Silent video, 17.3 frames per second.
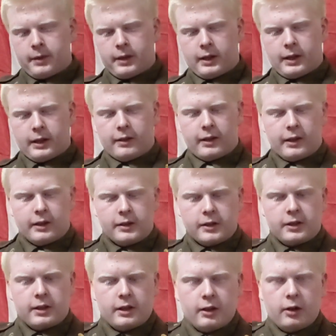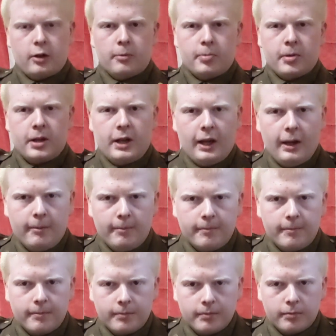You can easily just open it
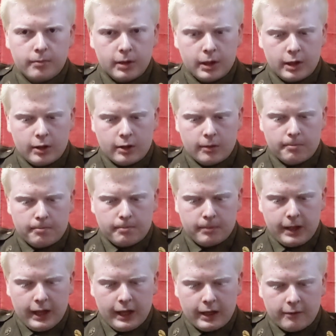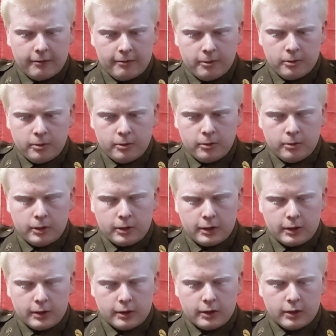up, put your can of food or
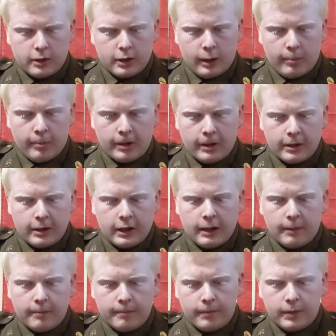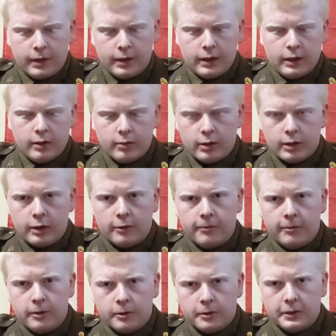your cup on top, a little
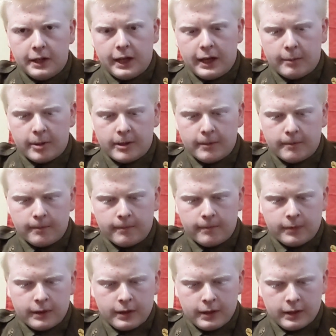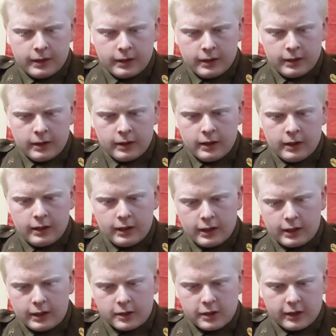fuel tablet, and you
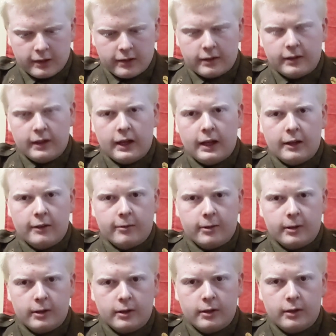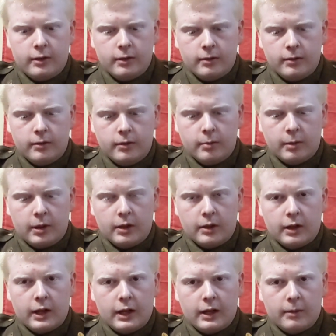can adjust the size for
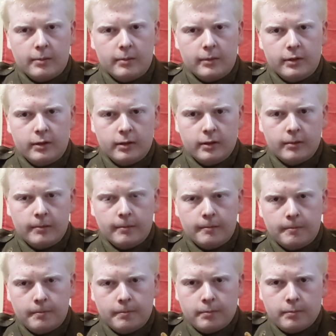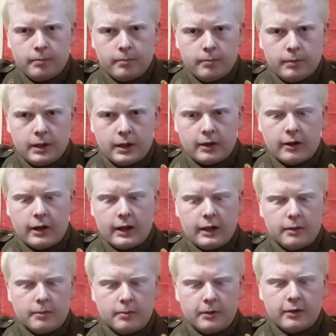smaller items, bigger
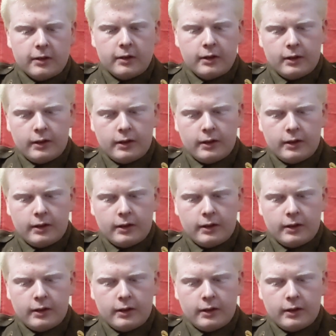items.